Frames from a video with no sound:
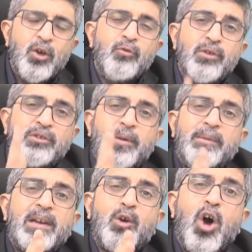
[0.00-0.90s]
which we
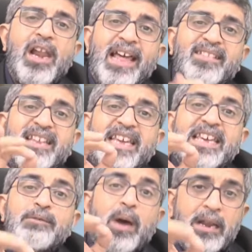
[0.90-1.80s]
will call as
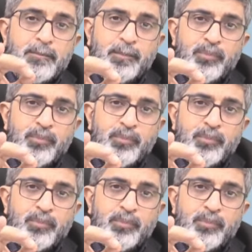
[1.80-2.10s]
E1,